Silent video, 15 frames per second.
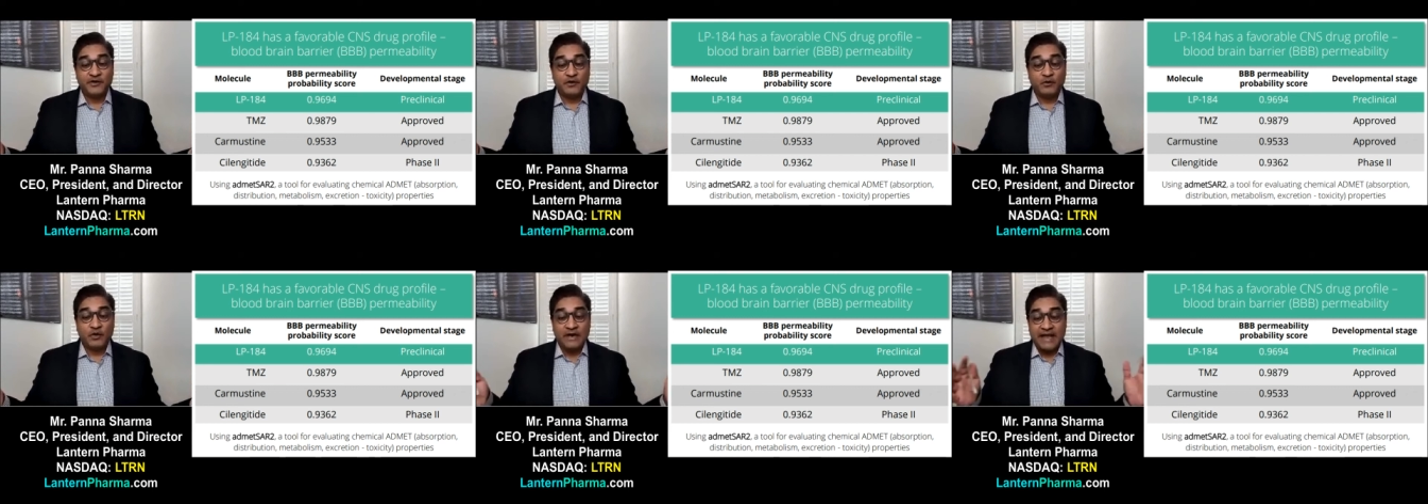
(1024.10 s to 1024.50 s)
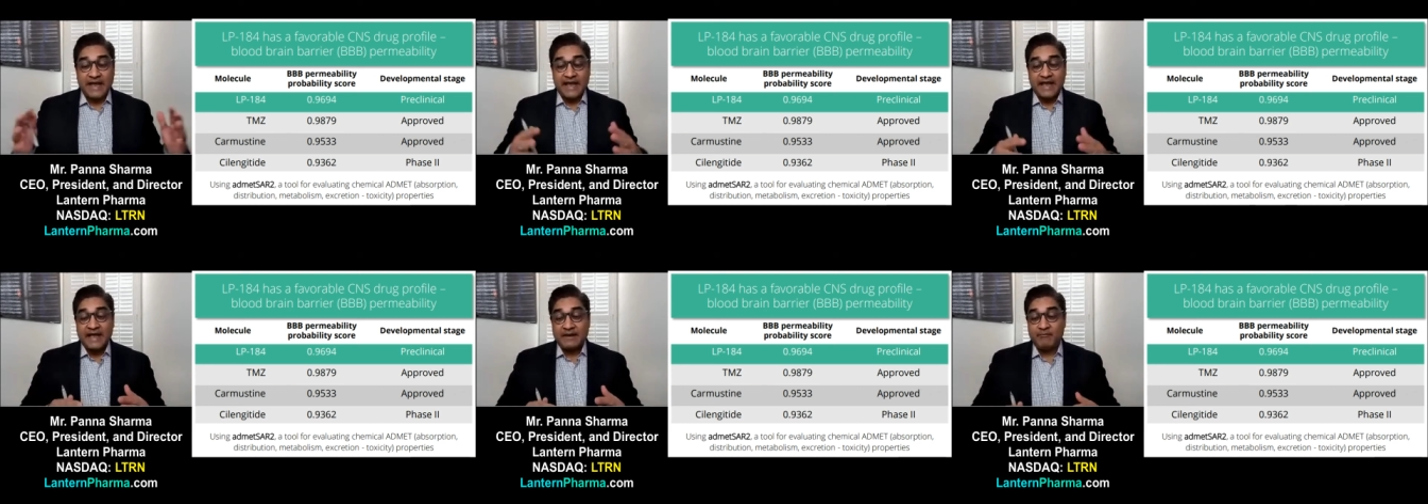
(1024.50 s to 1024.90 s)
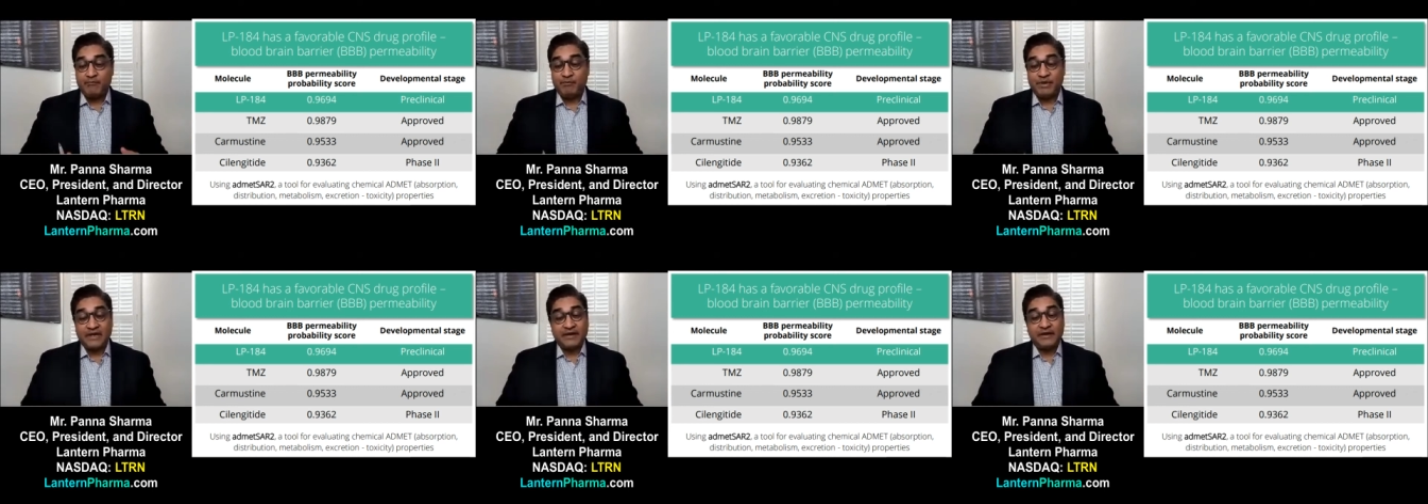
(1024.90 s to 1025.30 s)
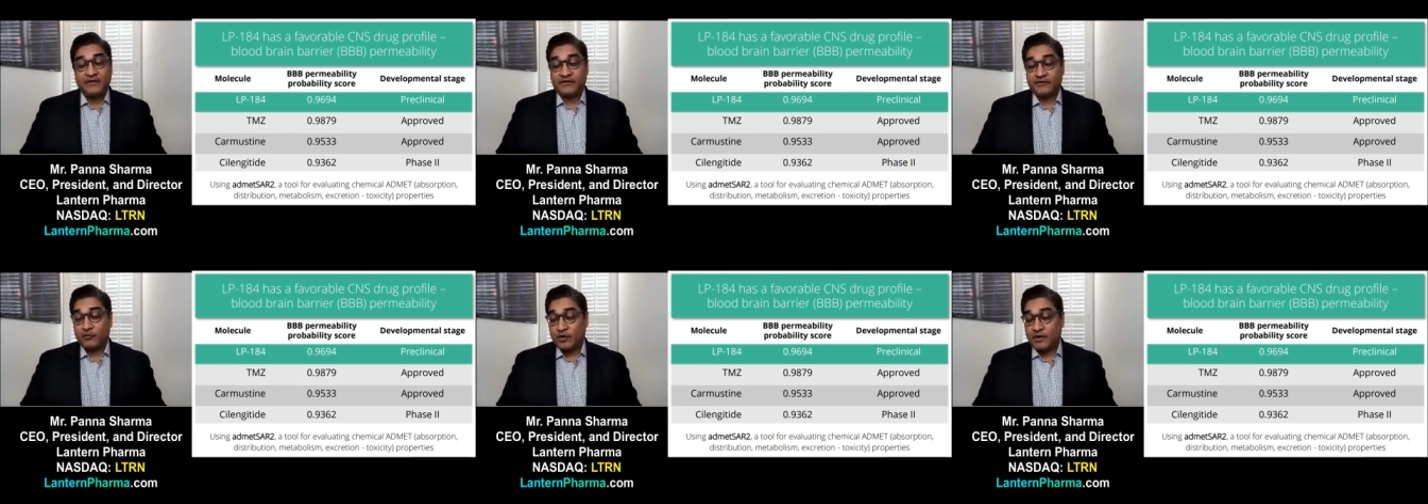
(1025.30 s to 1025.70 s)
year. We're going to add
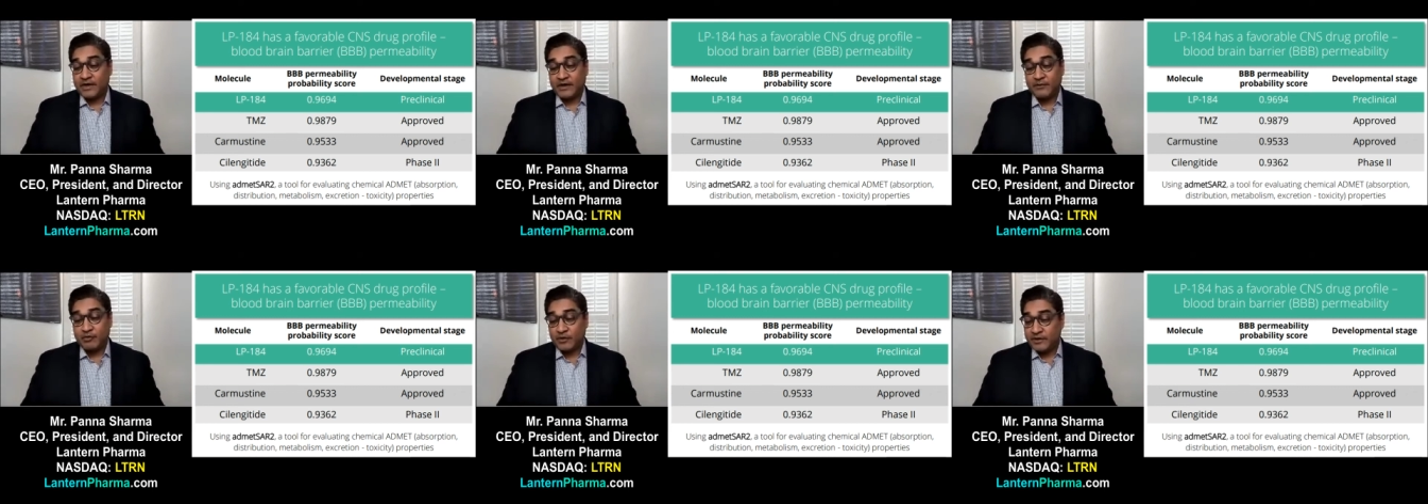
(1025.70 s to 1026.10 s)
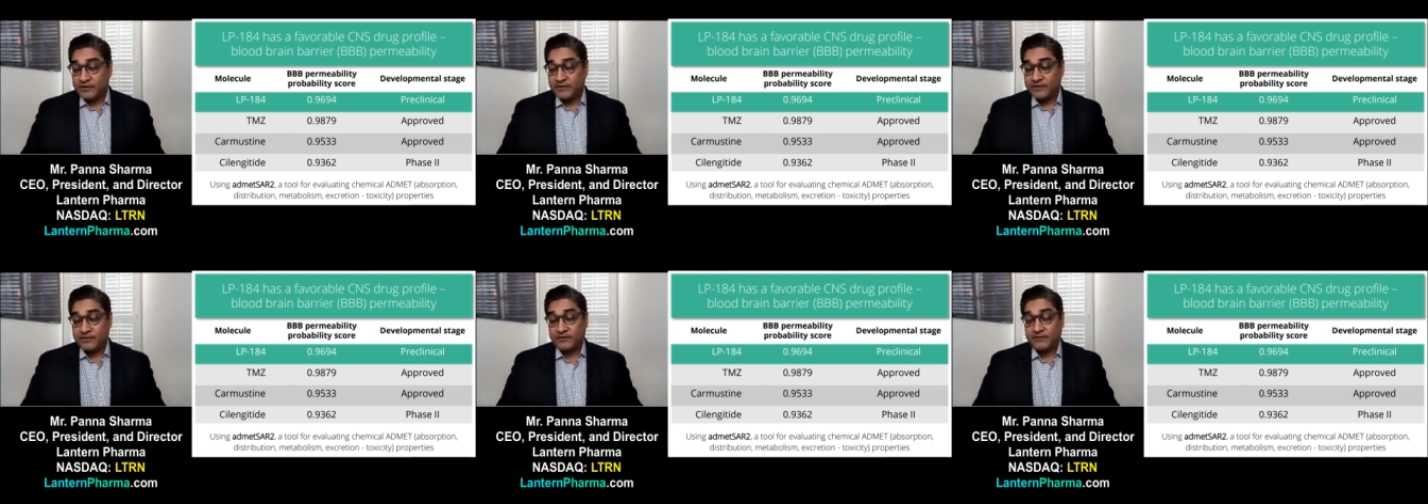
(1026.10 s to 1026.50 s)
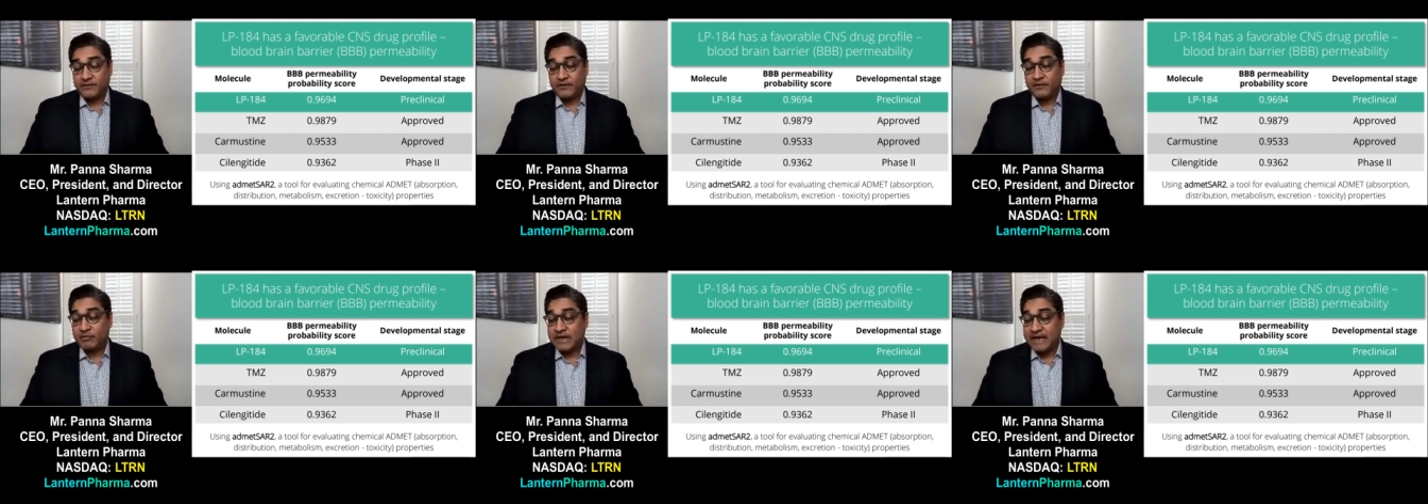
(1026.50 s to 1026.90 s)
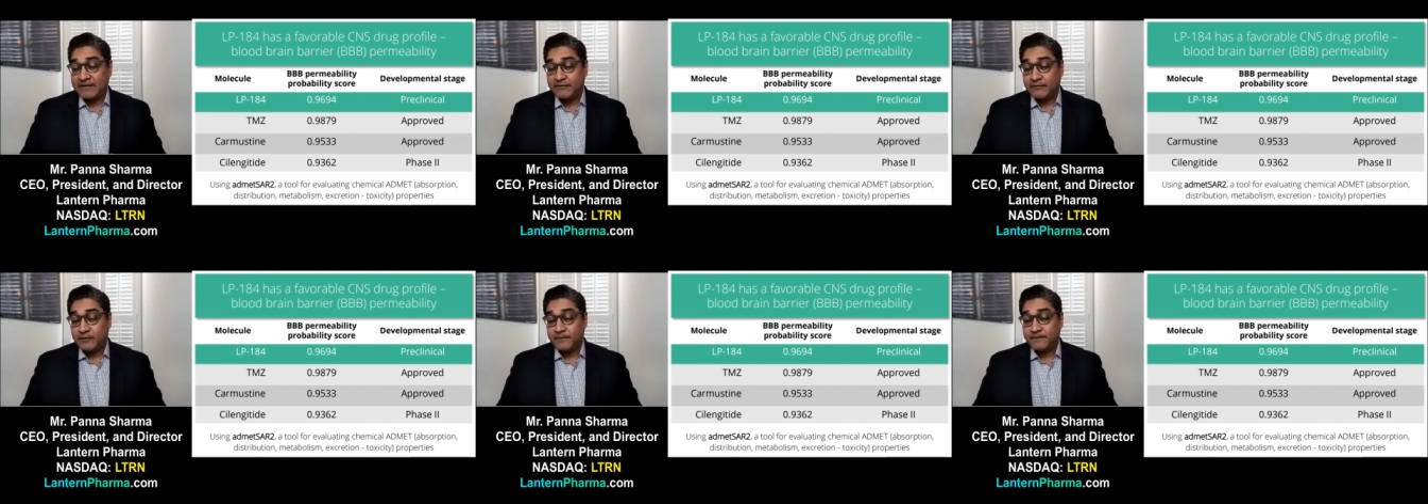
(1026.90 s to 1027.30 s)
billions of more data points to the
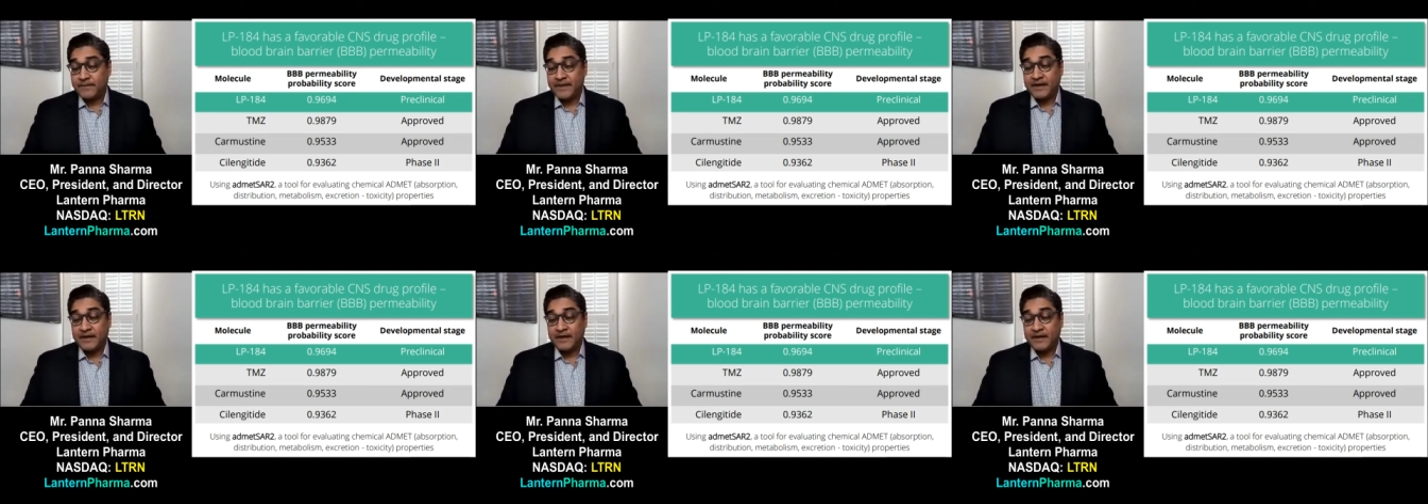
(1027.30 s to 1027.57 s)
platform.